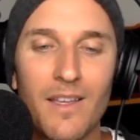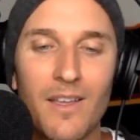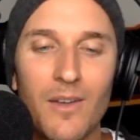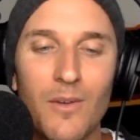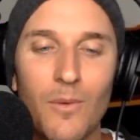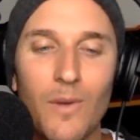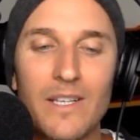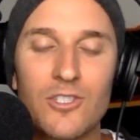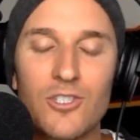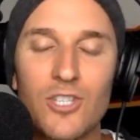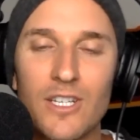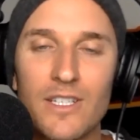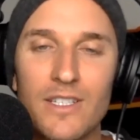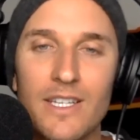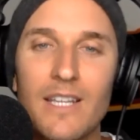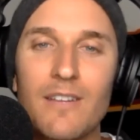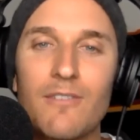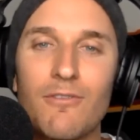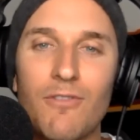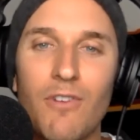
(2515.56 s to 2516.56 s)
when she
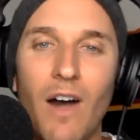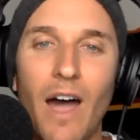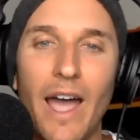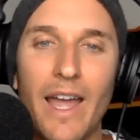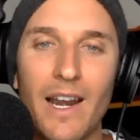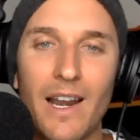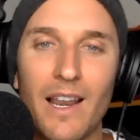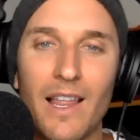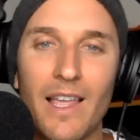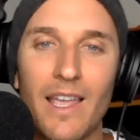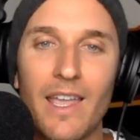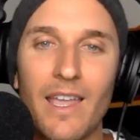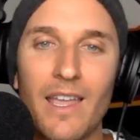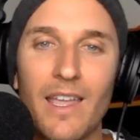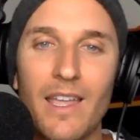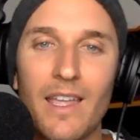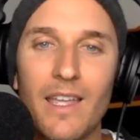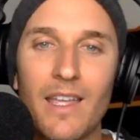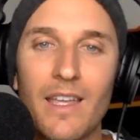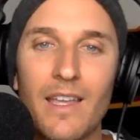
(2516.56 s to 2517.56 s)
did
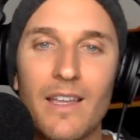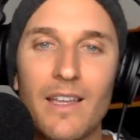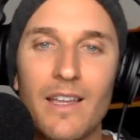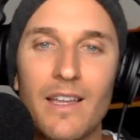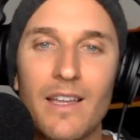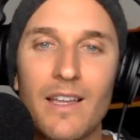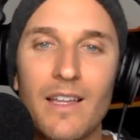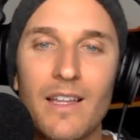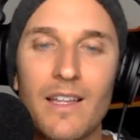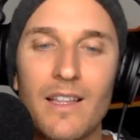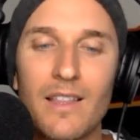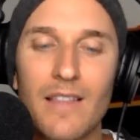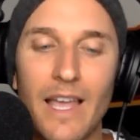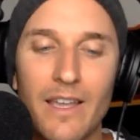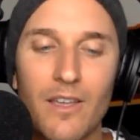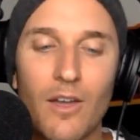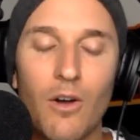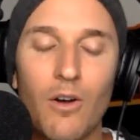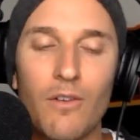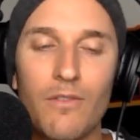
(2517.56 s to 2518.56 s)
finally
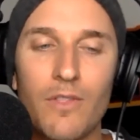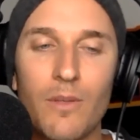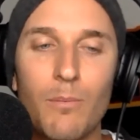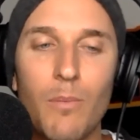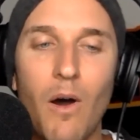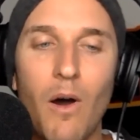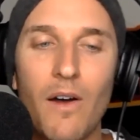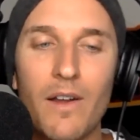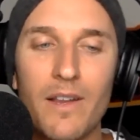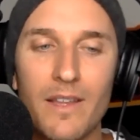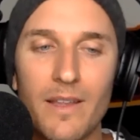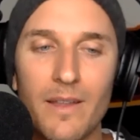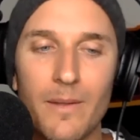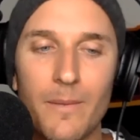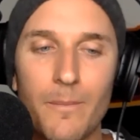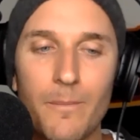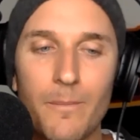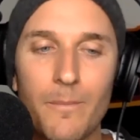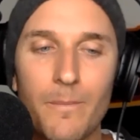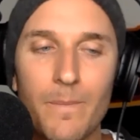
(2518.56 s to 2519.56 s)
let go of the
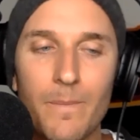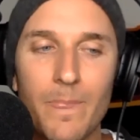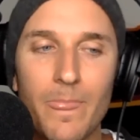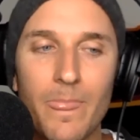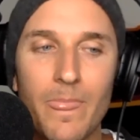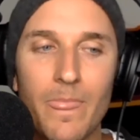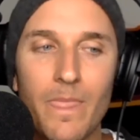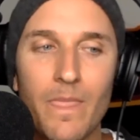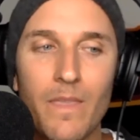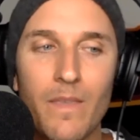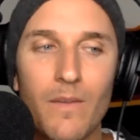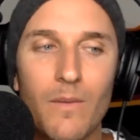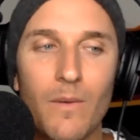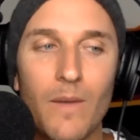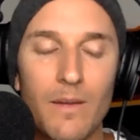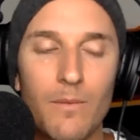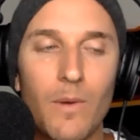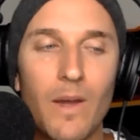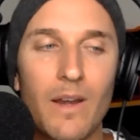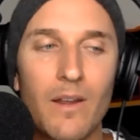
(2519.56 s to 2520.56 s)
body,
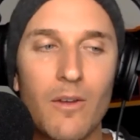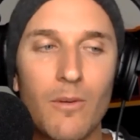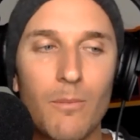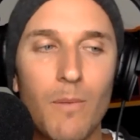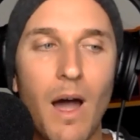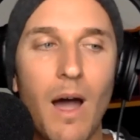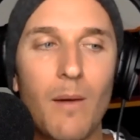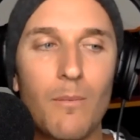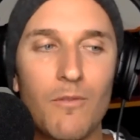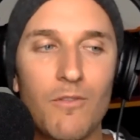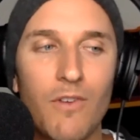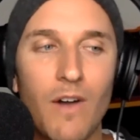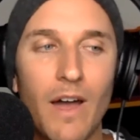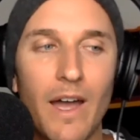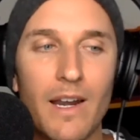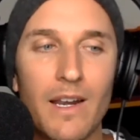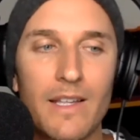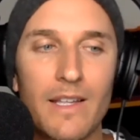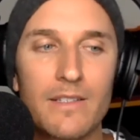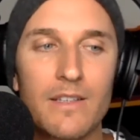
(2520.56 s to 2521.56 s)
when her mom
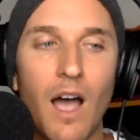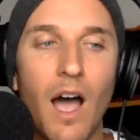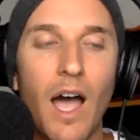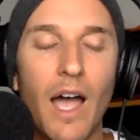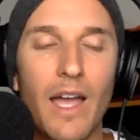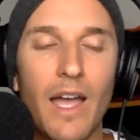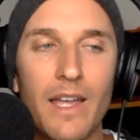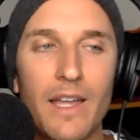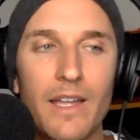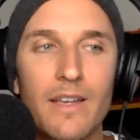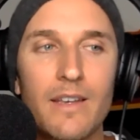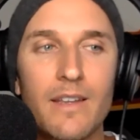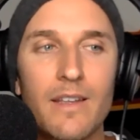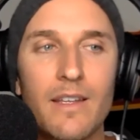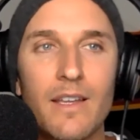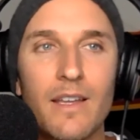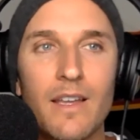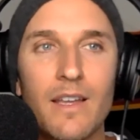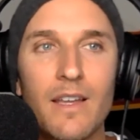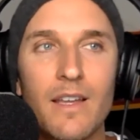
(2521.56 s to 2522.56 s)
finally died,
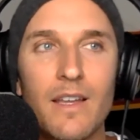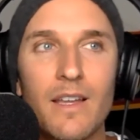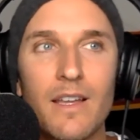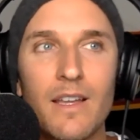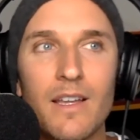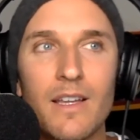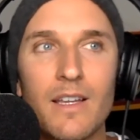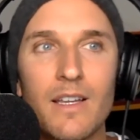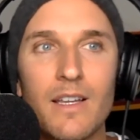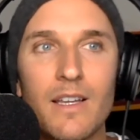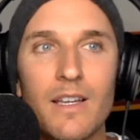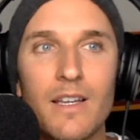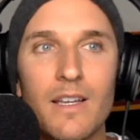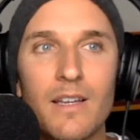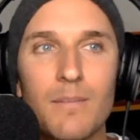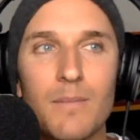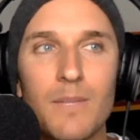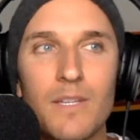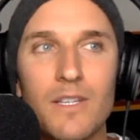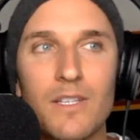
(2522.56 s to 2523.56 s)

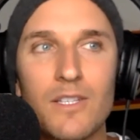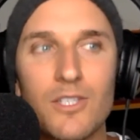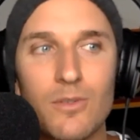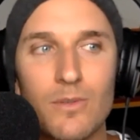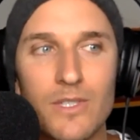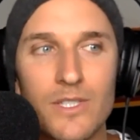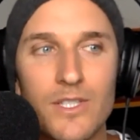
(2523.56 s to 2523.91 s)
because she was